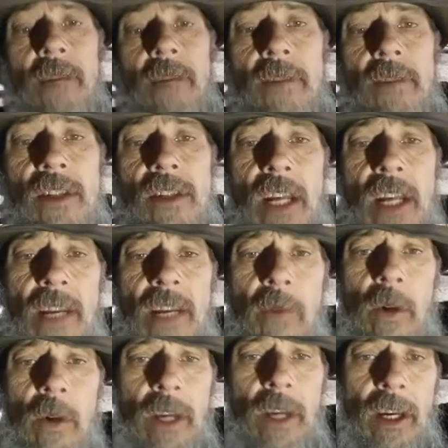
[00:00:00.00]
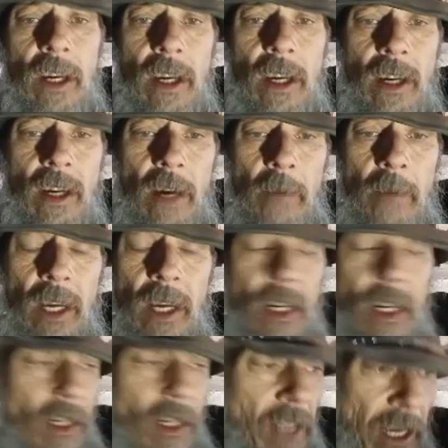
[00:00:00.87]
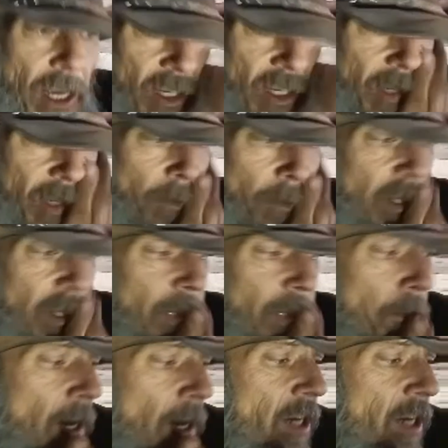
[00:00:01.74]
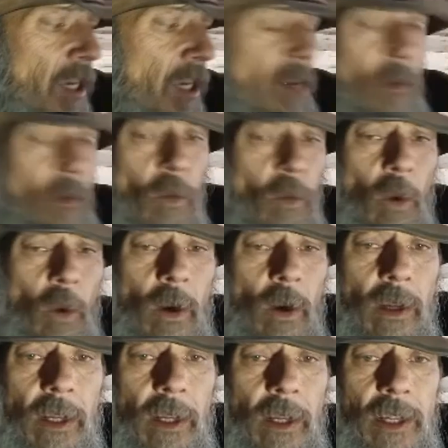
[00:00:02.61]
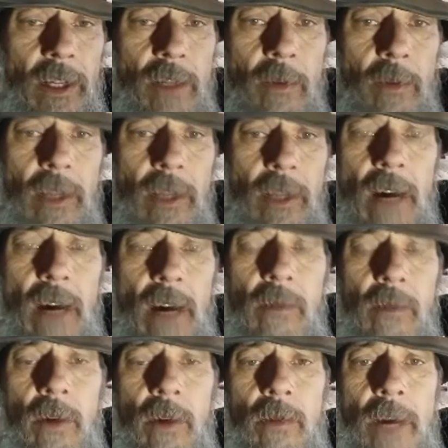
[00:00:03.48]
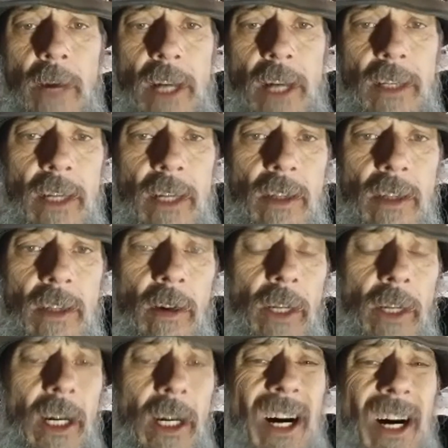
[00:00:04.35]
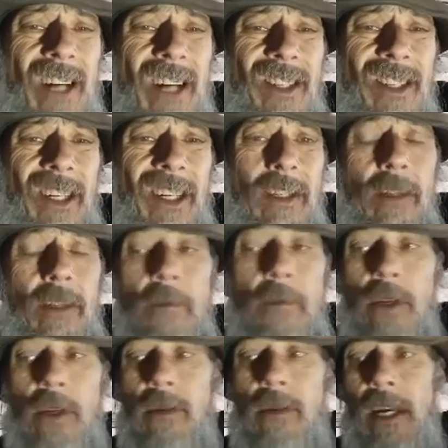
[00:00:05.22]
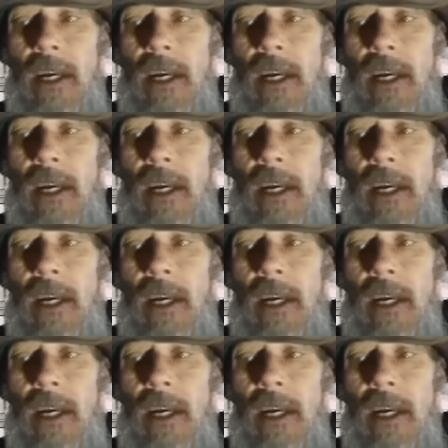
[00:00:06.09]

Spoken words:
If the state of Oregon can come in and take somebody's body warrantless without arrest, that's called accosting somebody.